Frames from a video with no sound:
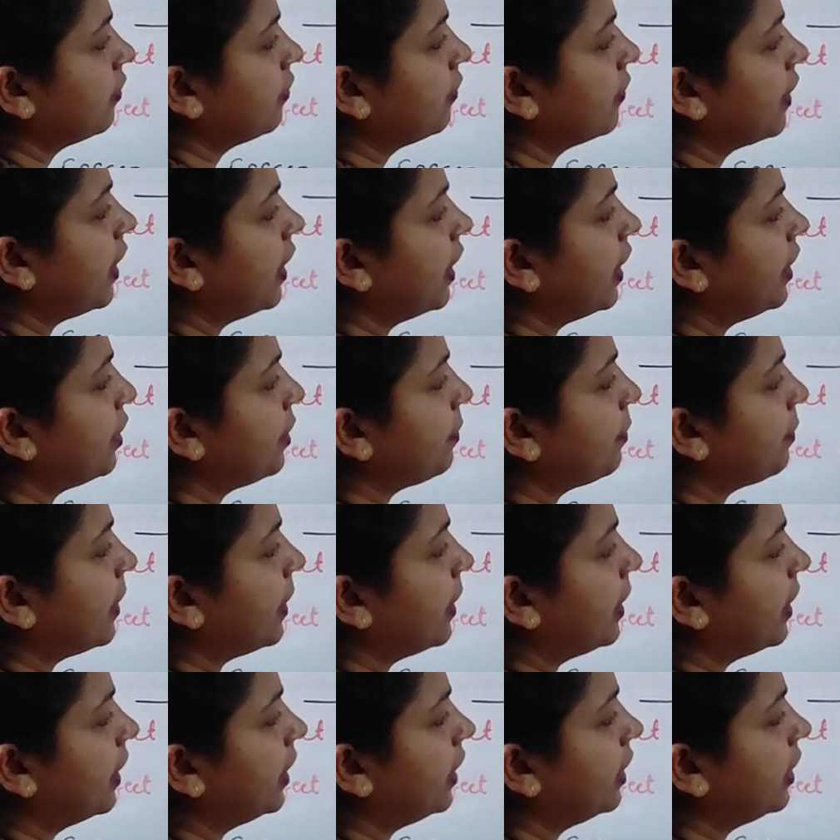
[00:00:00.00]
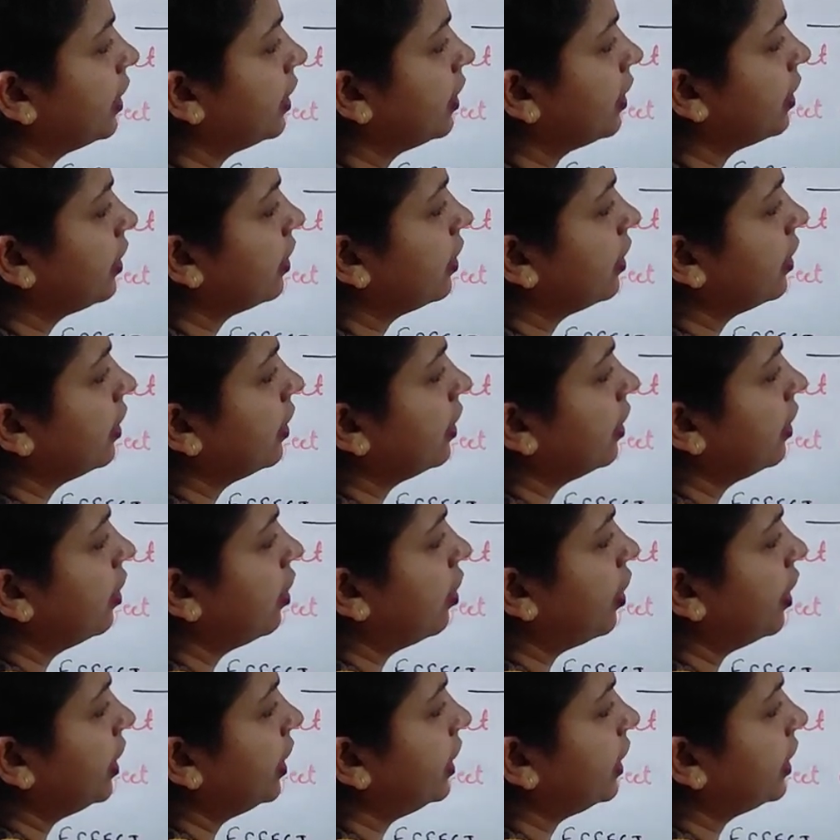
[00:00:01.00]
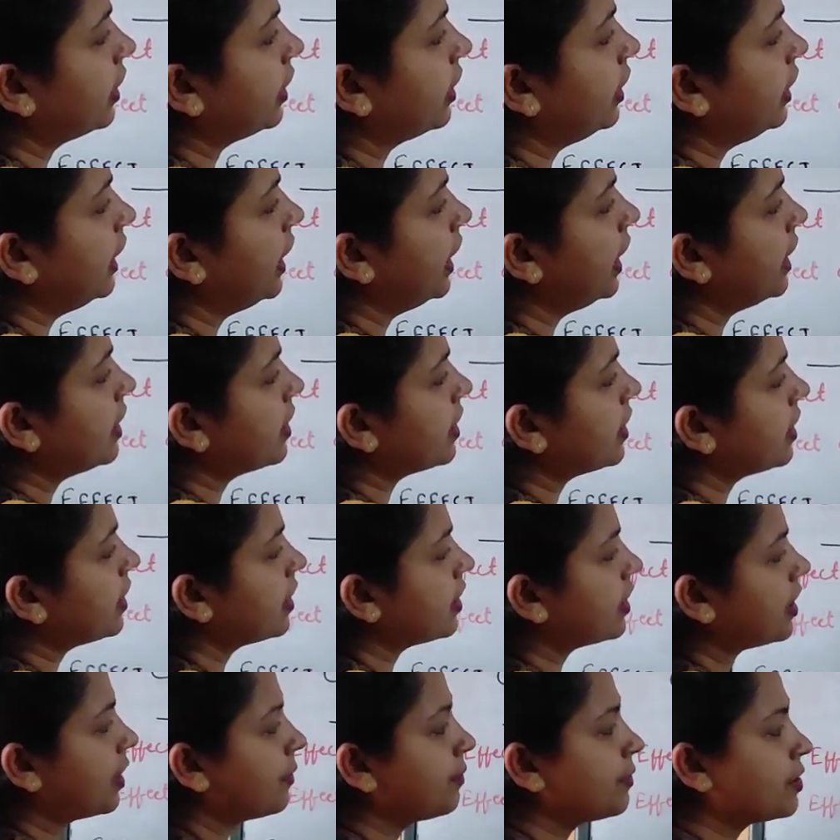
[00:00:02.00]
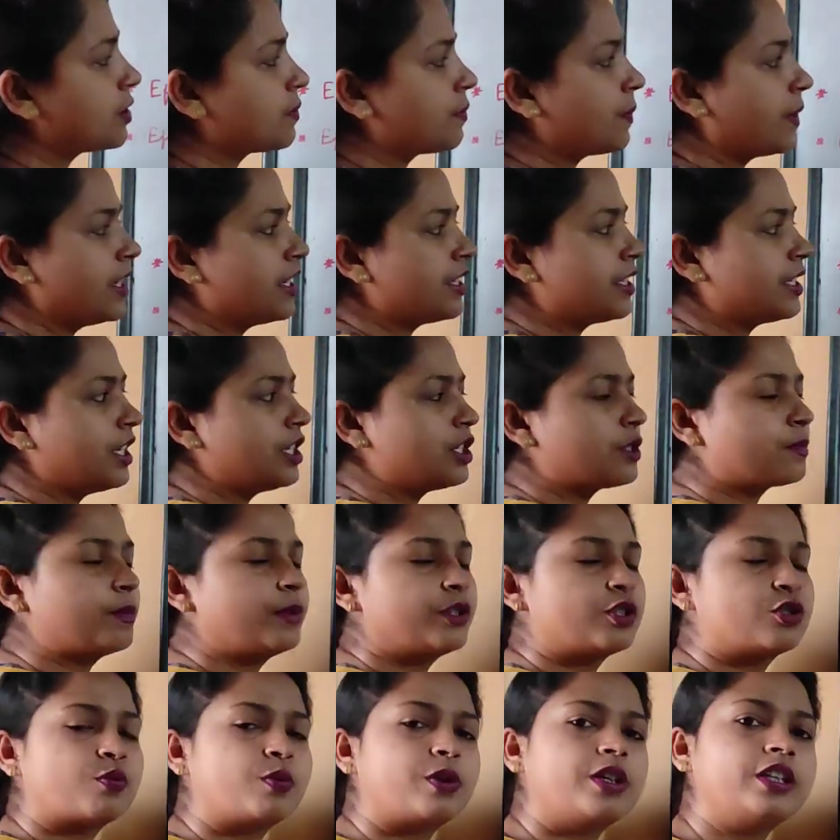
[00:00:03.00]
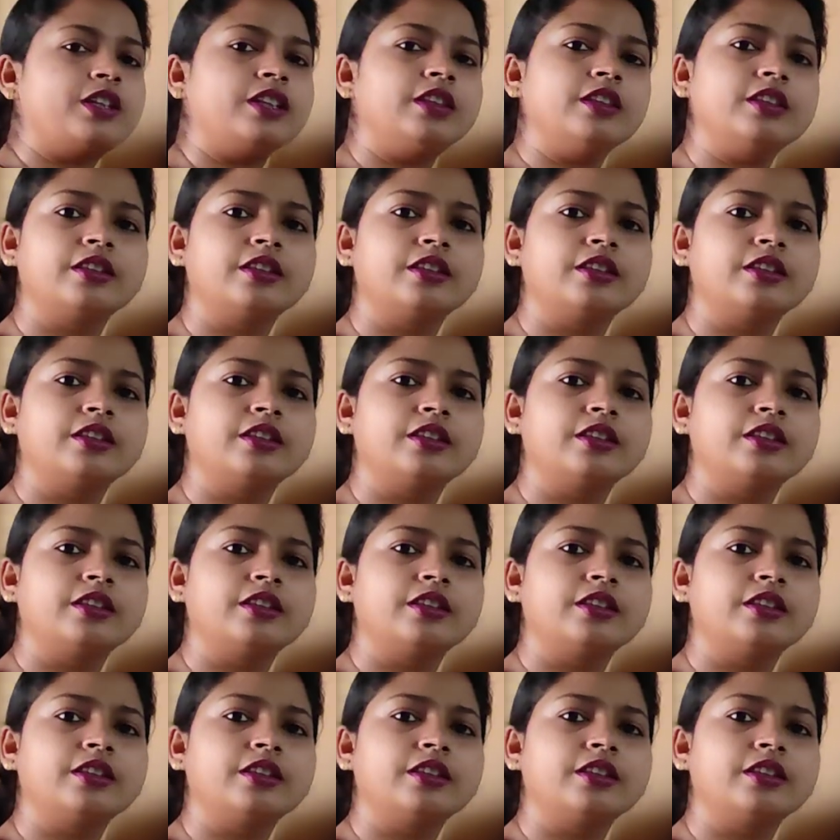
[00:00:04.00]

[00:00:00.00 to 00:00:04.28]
far apart, or it creates some spaces between